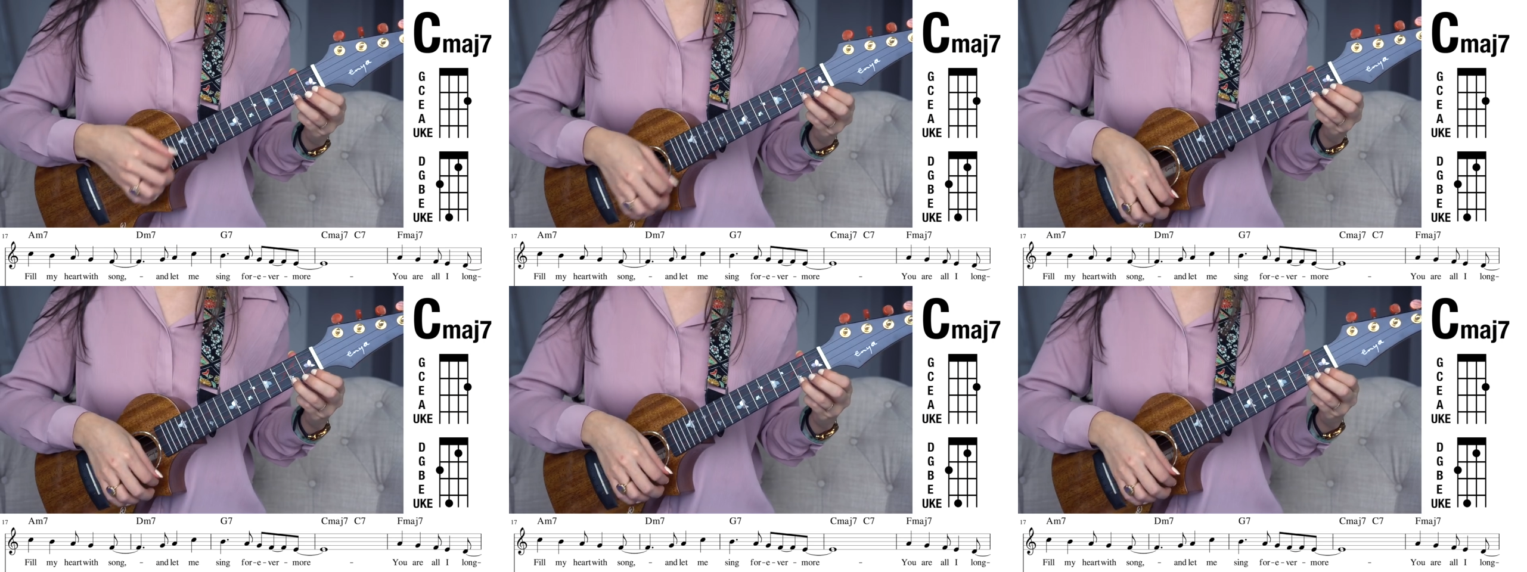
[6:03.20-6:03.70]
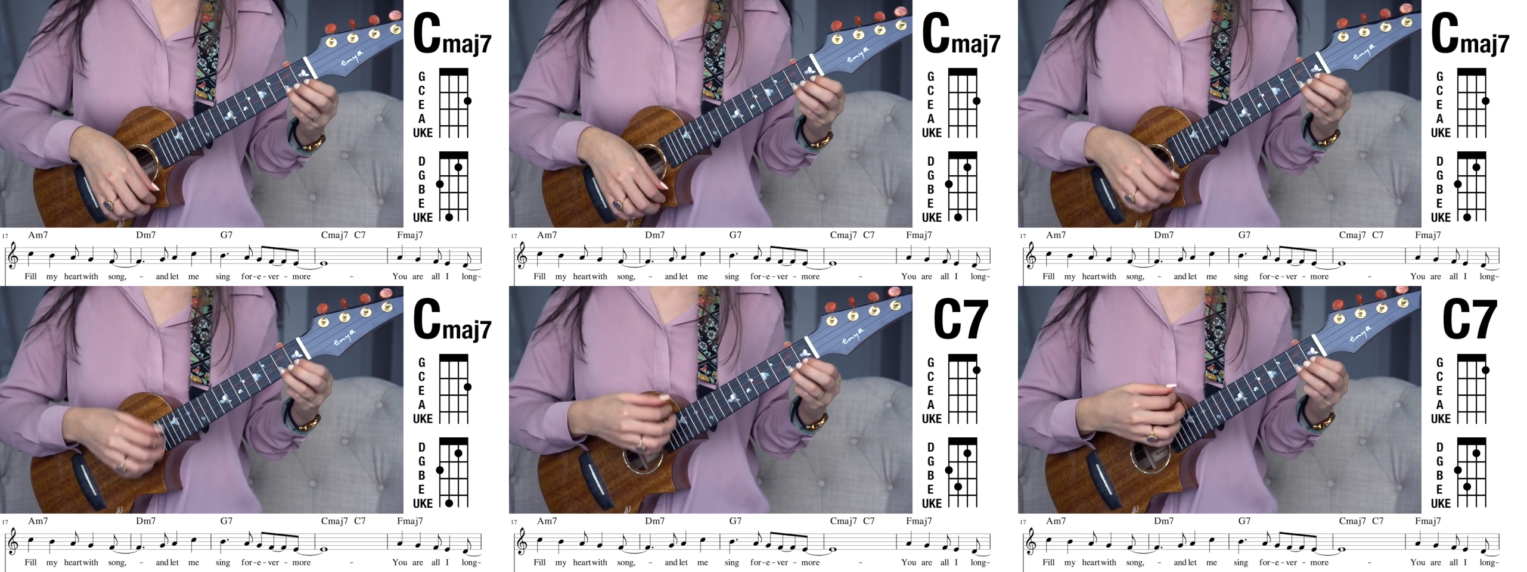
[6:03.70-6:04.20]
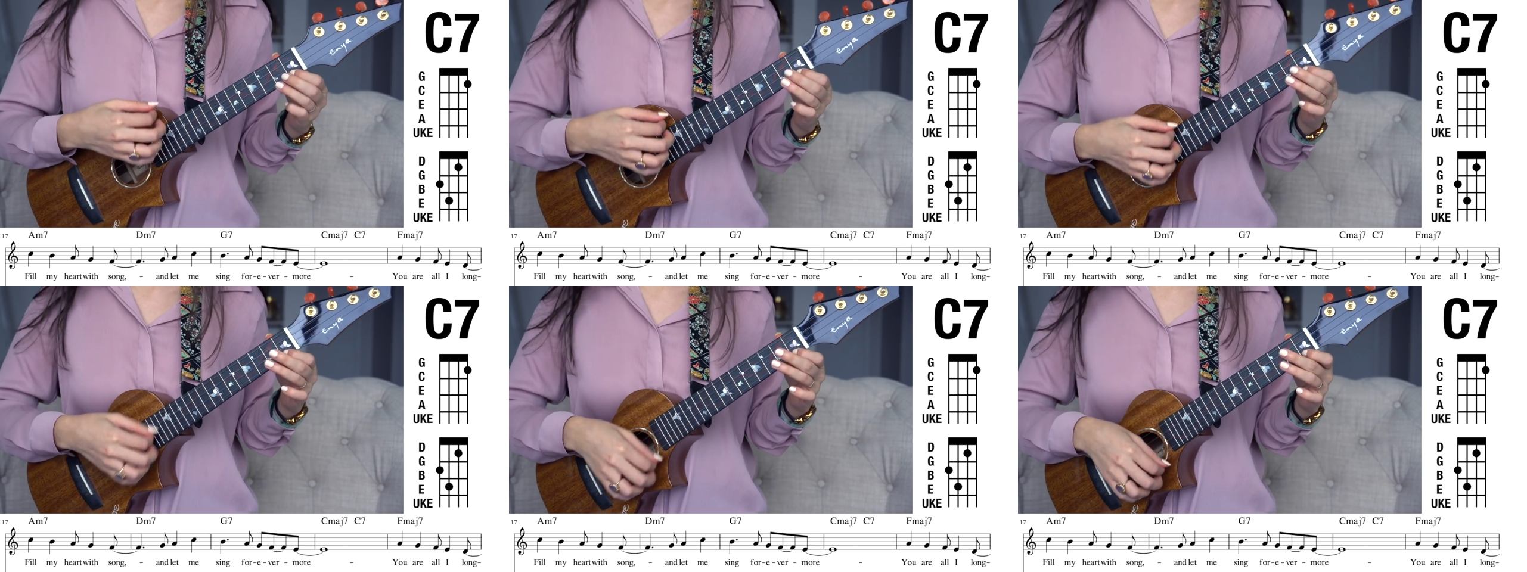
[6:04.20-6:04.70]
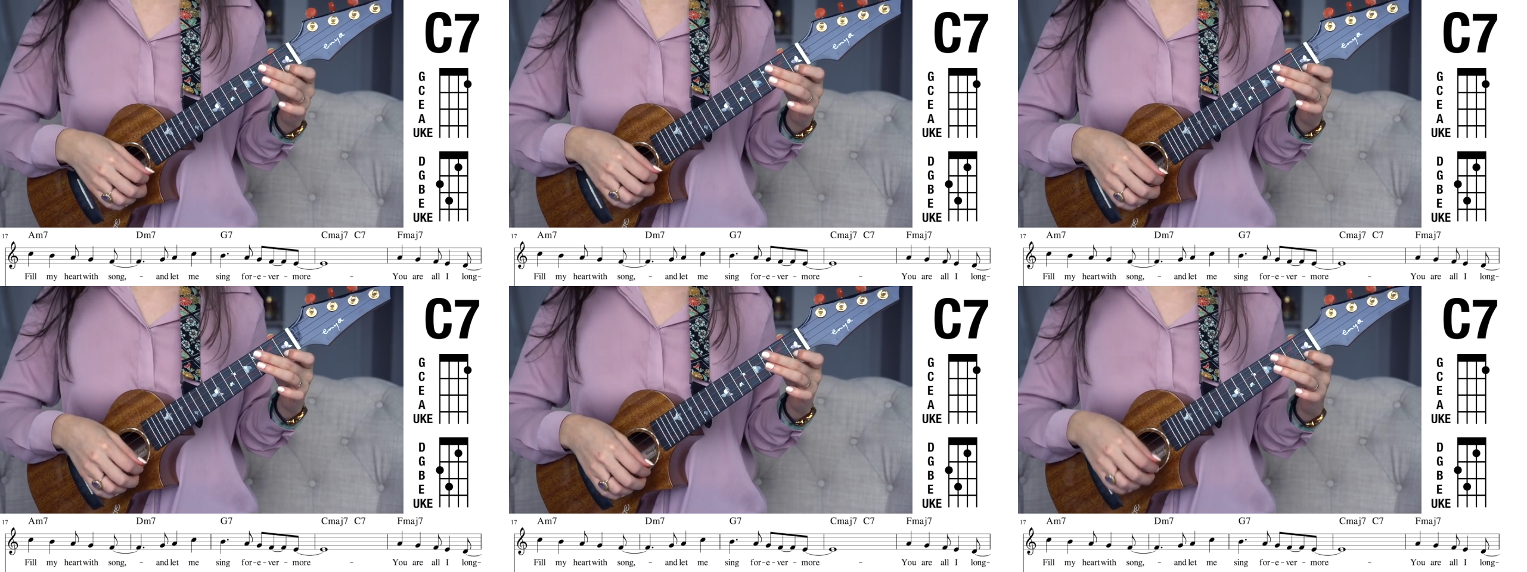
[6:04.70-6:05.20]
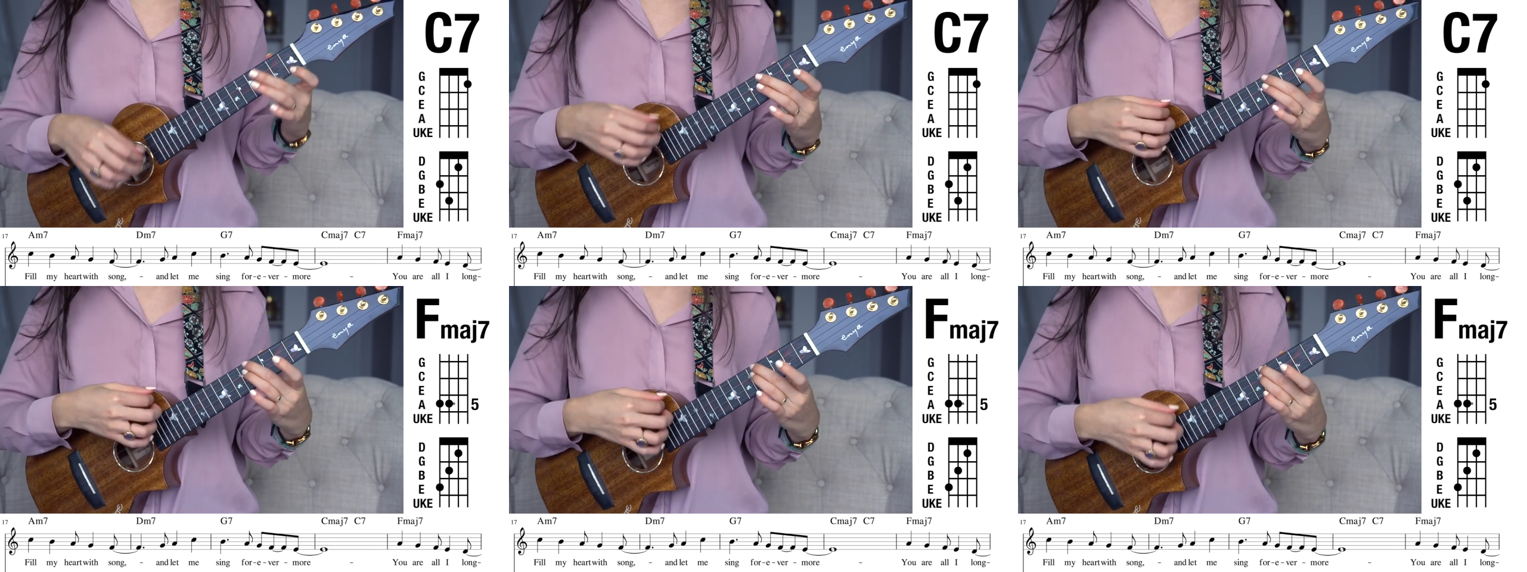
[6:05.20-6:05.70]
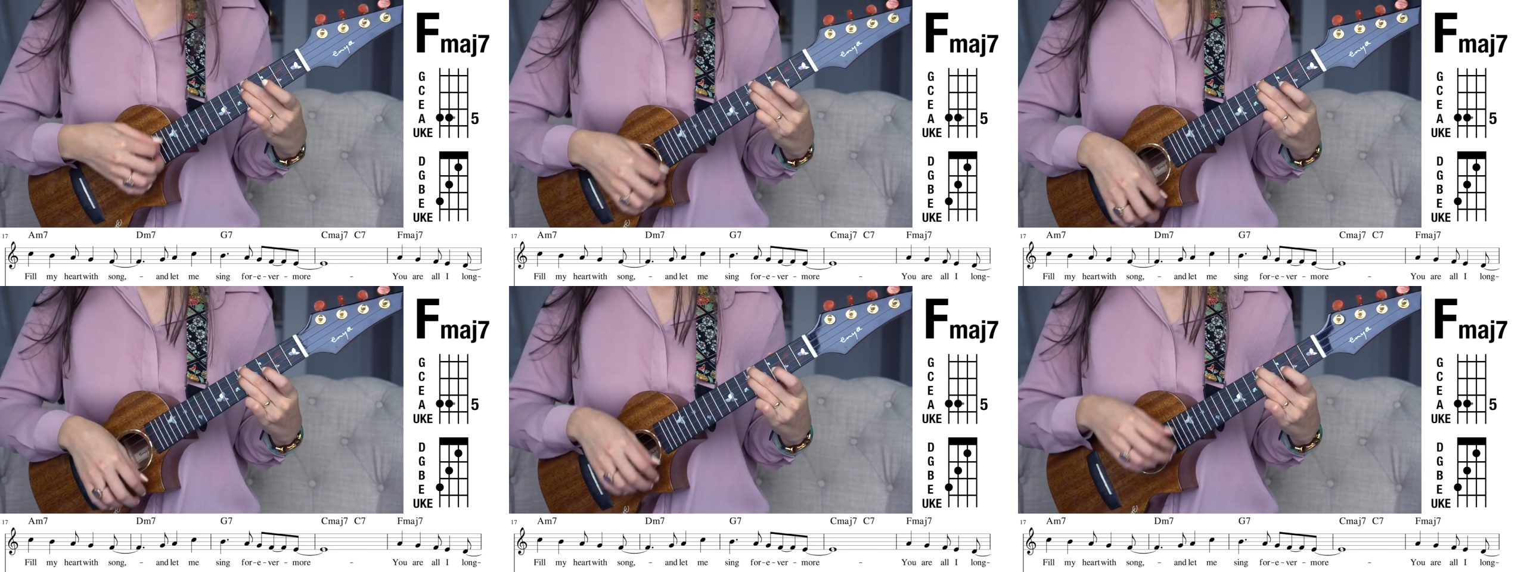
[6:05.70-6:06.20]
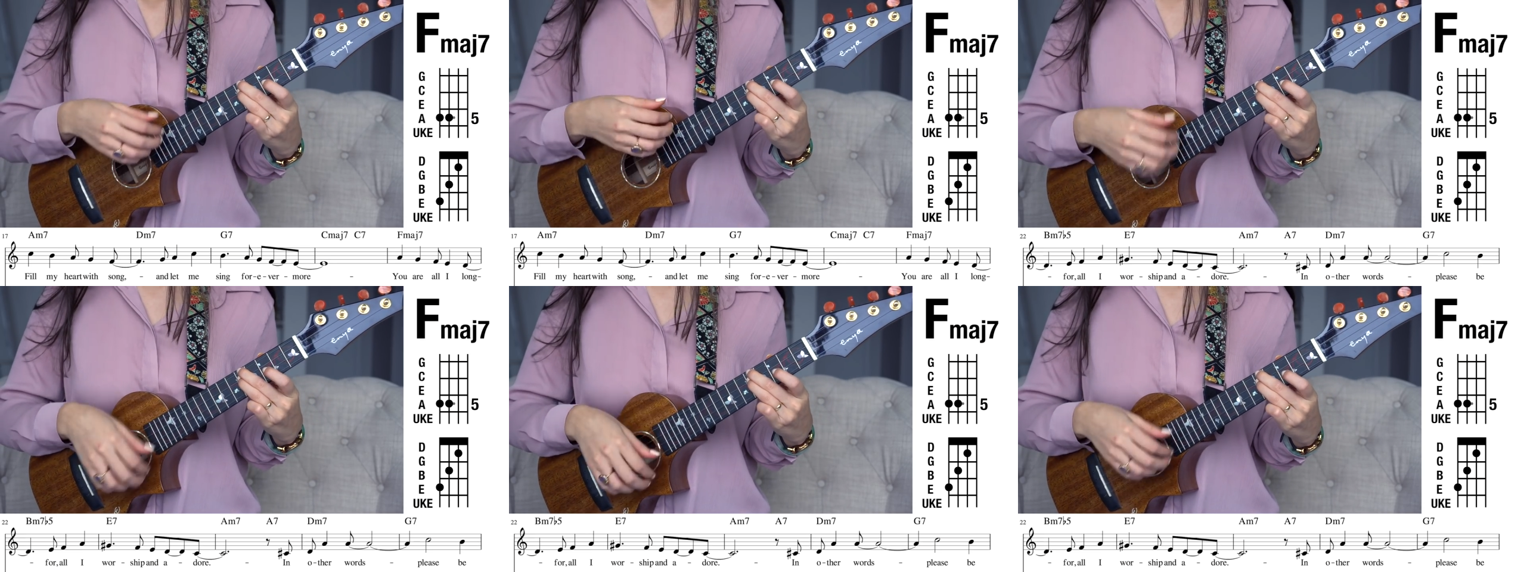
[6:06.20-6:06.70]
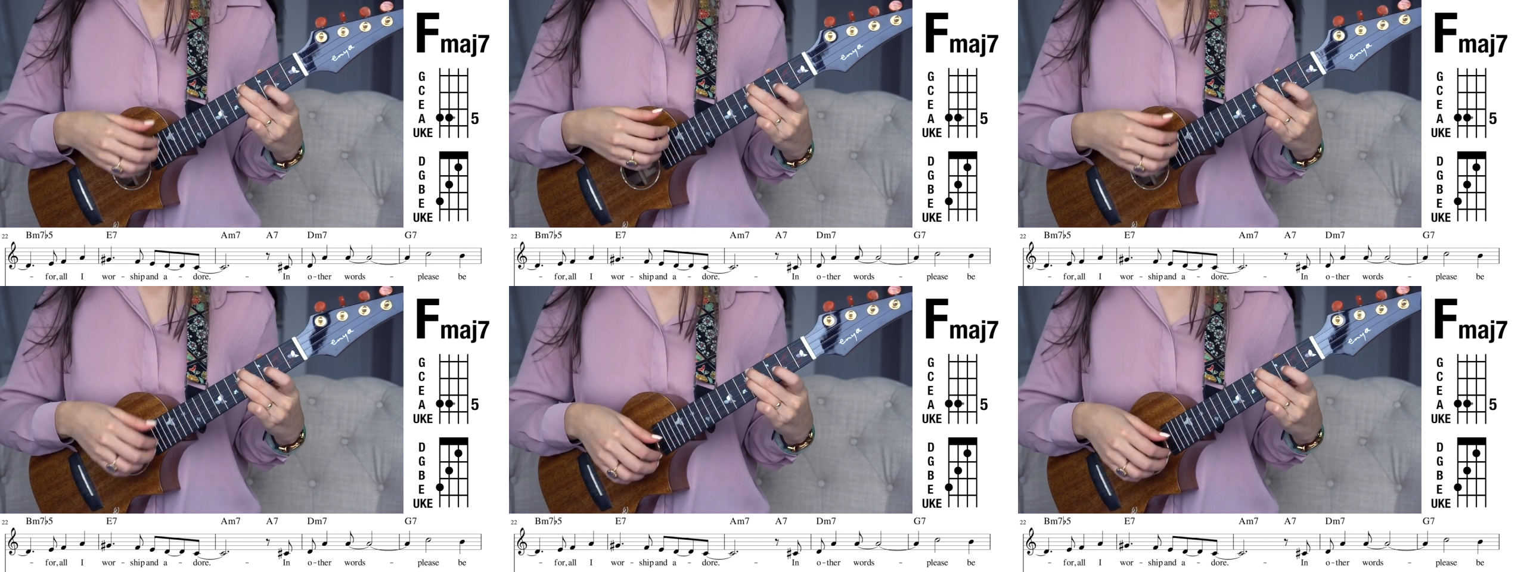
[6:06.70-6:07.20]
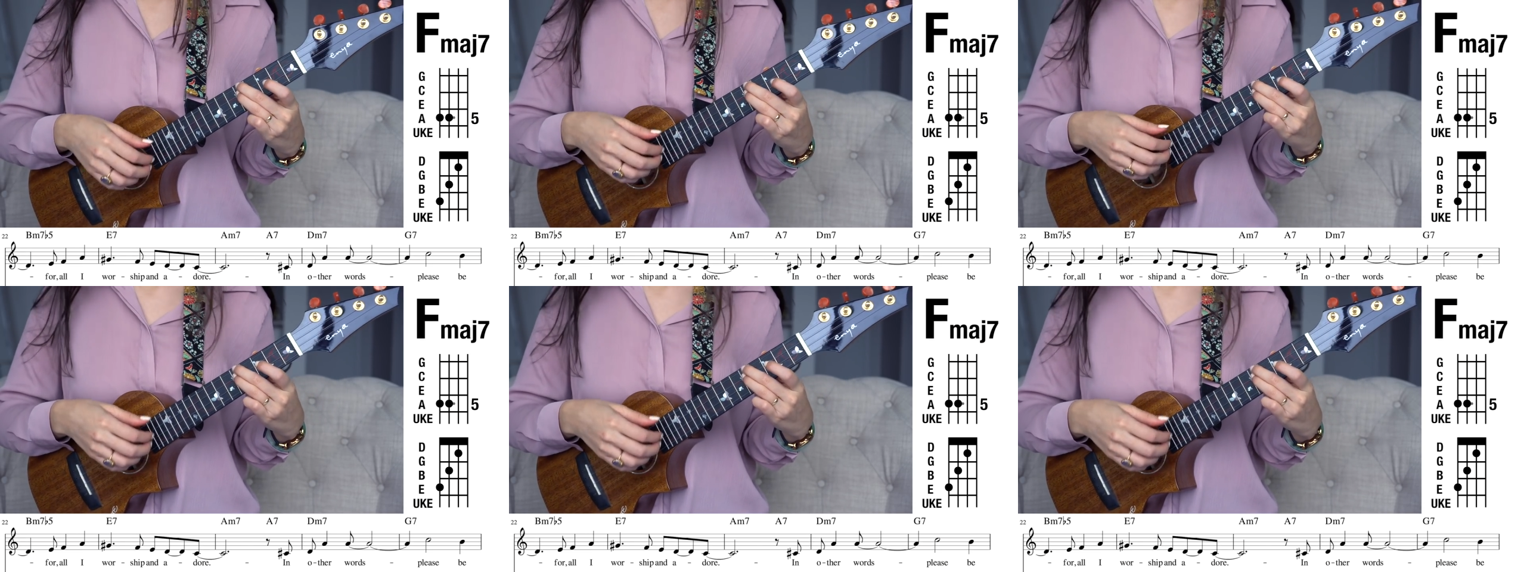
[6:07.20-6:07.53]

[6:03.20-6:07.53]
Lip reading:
Nobody's mouth can be seen.